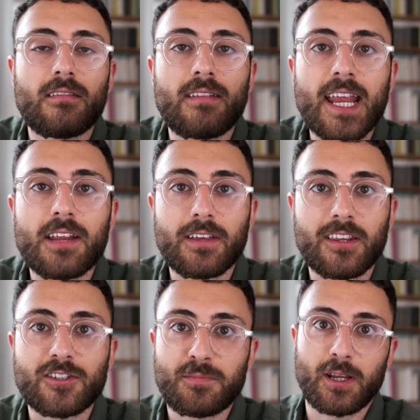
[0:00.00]
native
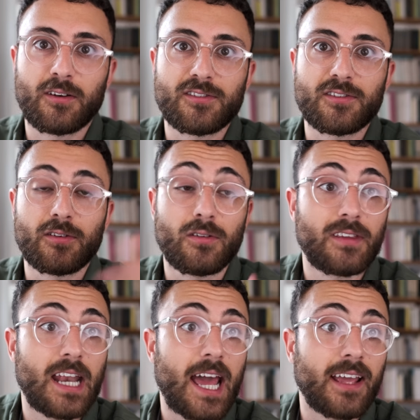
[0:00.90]
English speakers do
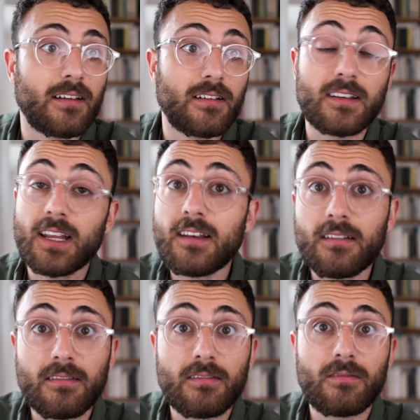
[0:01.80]
that I
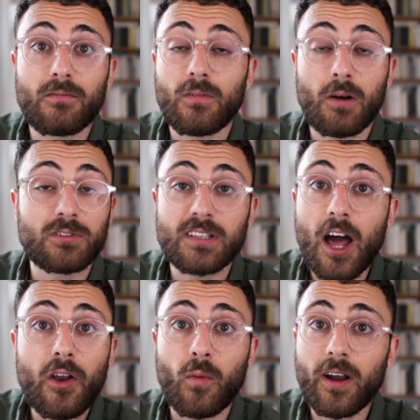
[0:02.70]
didn't, I was
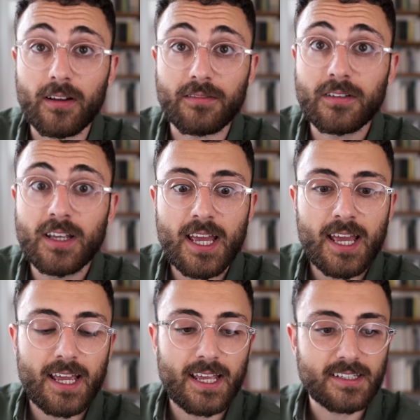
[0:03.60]
unaware of,
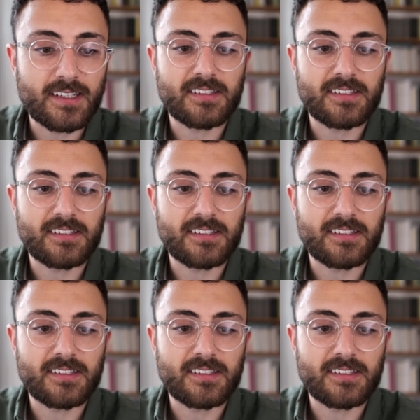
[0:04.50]
is to